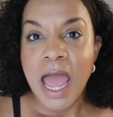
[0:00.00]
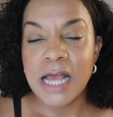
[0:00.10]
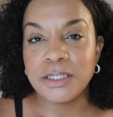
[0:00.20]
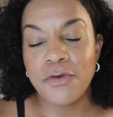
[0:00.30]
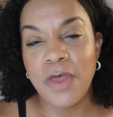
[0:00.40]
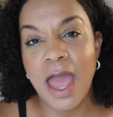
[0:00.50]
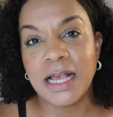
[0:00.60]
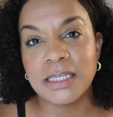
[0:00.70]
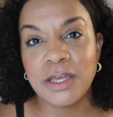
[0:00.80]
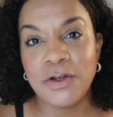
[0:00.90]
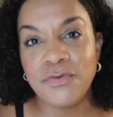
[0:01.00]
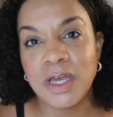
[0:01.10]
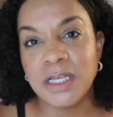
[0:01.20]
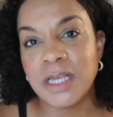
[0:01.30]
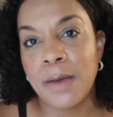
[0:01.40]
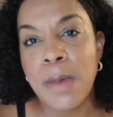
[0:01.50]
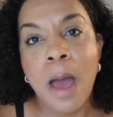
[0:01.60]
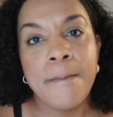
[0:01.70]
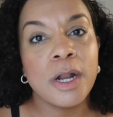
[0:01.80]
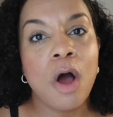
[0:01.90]
And so that has cleared things up.
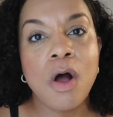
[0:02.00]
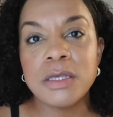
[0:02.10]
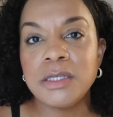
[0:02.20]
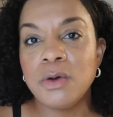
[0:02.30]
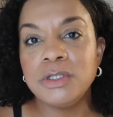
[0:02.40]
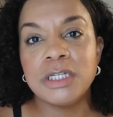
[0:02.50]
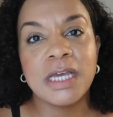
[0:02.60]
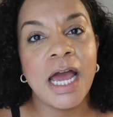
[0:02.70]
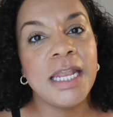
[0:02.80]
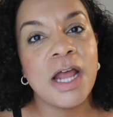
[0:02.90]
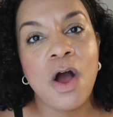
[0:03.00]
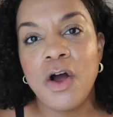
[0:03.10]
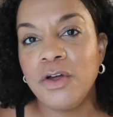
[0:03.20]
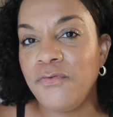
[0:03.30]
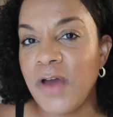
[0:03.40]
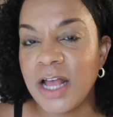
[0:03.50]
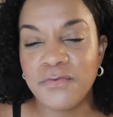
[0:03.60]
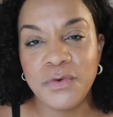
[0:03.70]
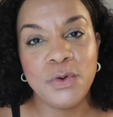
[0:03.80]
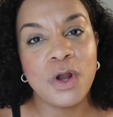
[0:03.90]
But also just cutting out all the fast
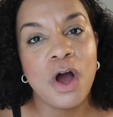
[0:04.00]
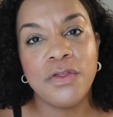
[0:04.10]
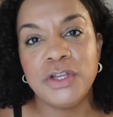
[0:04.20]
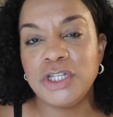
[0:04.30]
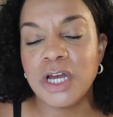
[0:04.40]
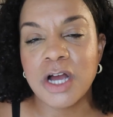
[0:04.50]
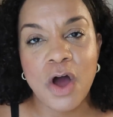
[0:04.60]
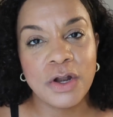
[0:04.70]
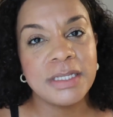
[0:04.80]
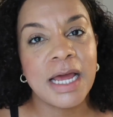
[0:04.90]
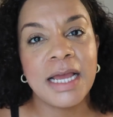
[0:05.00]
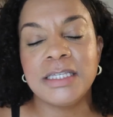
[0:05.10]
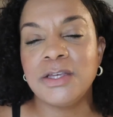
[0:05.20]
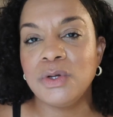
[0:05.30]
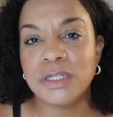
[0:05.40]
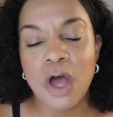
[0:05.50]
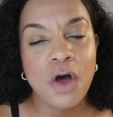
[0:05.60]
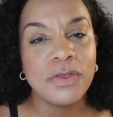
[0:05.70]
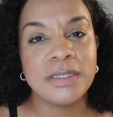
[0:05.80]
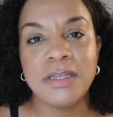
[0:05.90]
food, all the junk, all the diet sodas,
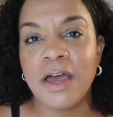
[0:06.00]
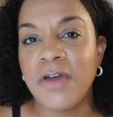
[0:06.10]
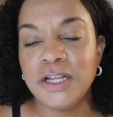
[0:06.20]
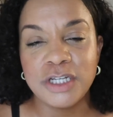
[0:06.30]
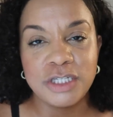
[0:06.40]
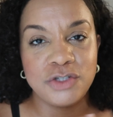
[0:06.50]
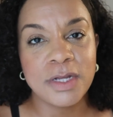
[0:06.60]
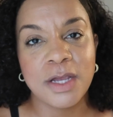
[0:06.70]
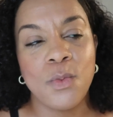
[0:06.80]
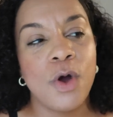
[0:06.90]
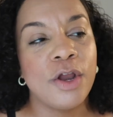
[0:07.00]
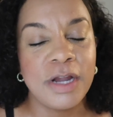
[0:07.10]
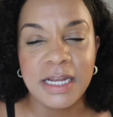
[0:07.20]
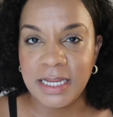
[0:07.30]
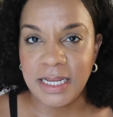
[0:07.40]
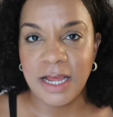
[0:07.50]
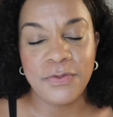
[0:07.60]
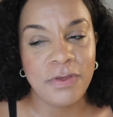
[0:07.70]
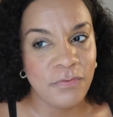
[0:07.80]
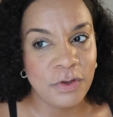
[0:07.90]
all the stuff, and just drinking water and eating
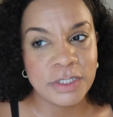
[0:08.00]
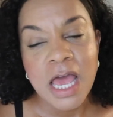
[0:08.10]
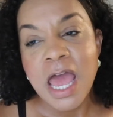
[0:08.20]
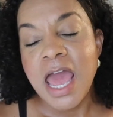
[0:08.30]
healthy foods.